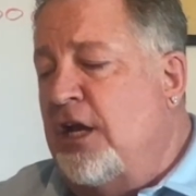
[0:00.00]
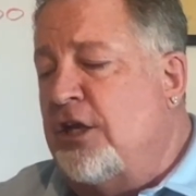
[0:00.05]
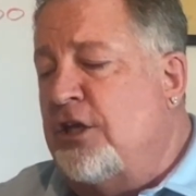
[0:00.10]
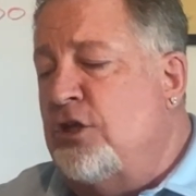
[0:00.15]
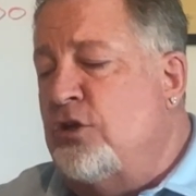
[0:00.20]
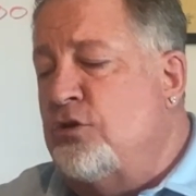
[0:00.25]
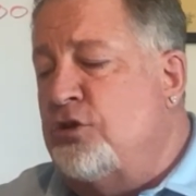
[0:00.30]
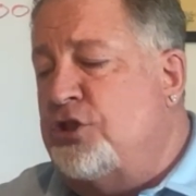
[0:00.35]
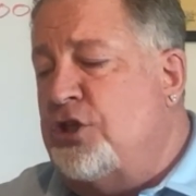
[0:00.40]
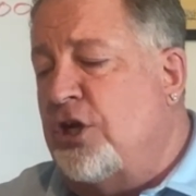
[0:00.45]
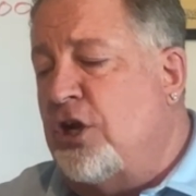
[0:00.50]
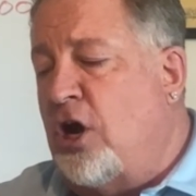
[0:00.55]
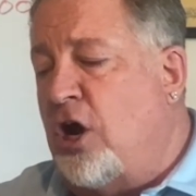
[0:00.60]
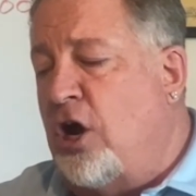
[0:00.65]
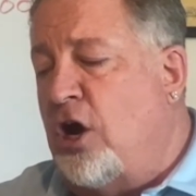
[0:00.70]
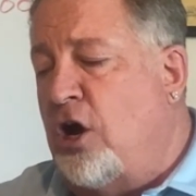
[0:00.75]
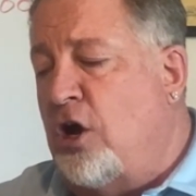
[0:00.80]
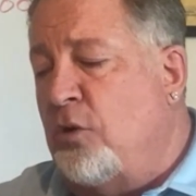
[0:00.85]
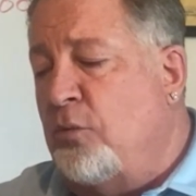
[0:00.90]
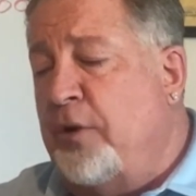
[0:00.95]
You should
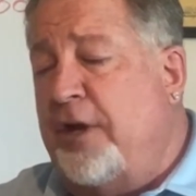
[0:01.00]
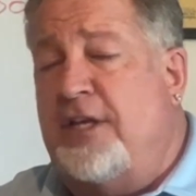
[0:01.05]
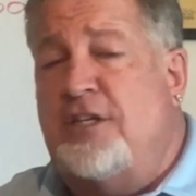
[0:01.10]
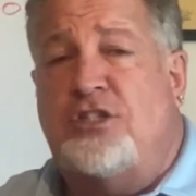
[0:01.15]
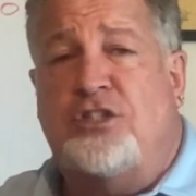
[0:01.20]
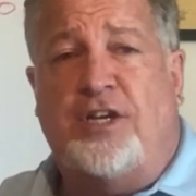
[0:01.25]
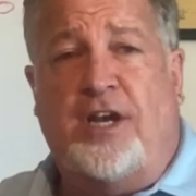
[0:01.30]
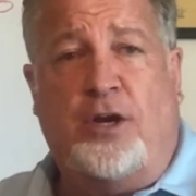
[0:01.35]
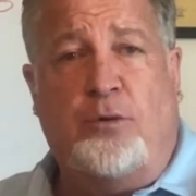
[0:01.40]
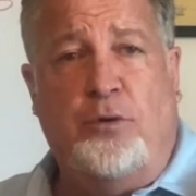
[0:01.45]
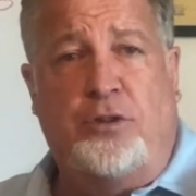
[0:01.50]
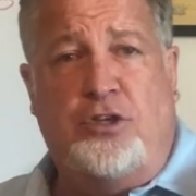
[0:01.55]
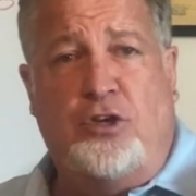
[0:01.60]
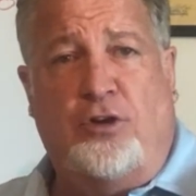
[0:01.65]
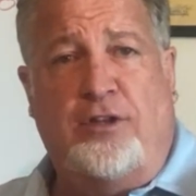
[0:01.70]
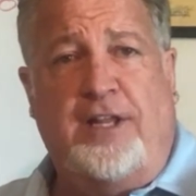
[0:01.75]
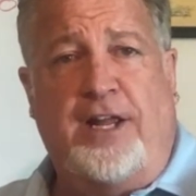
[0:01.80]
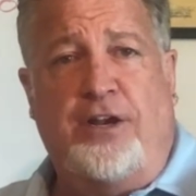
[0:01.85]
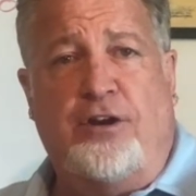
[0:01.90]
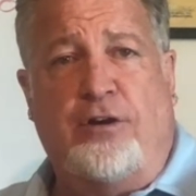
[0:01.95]
always check with
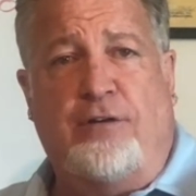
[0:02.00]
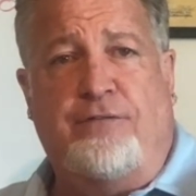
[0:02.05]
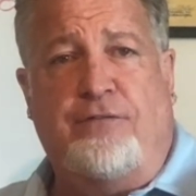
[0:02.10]
your lender